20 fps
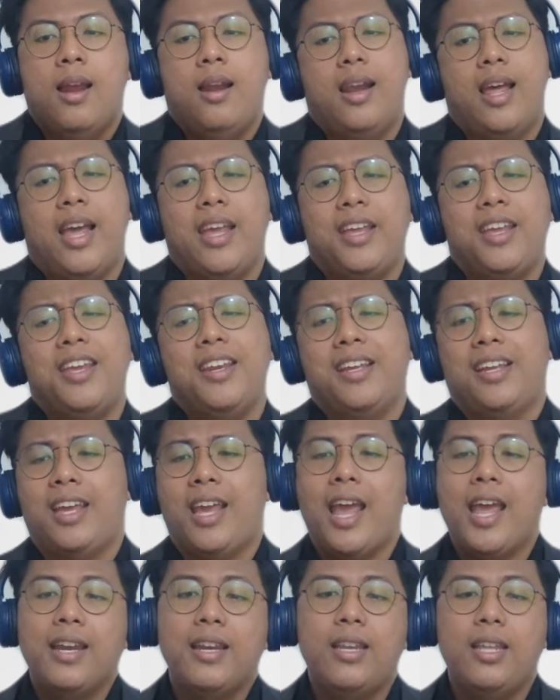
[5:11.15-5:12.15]
like eat a
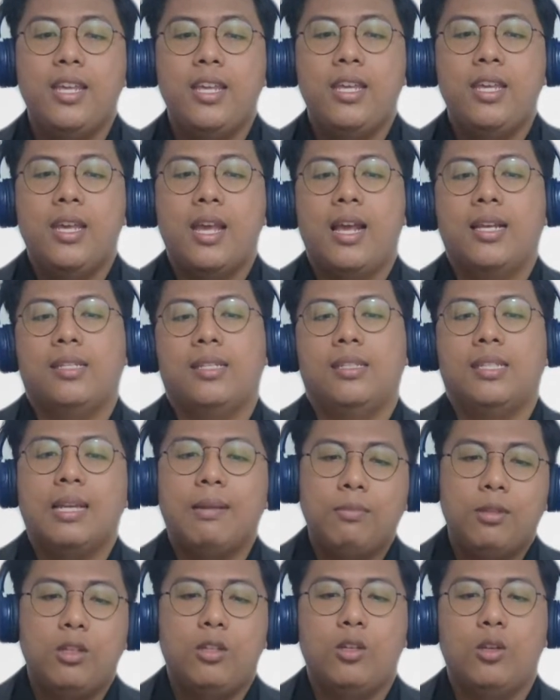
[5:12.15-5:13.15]
candy as a
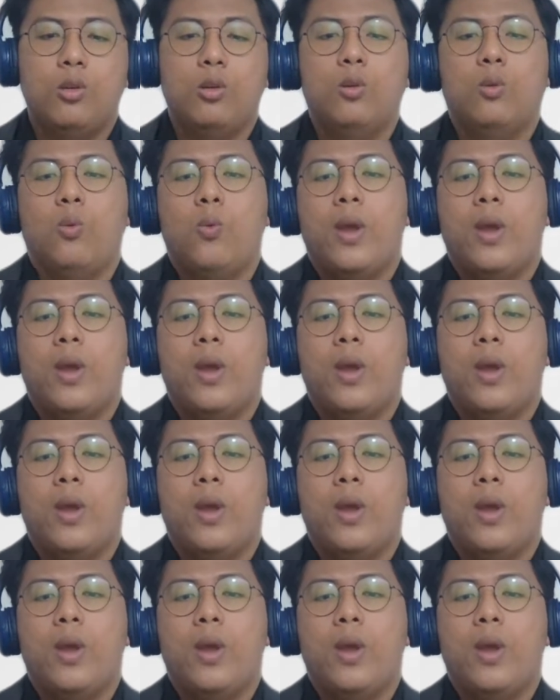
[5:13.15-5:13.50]
substitute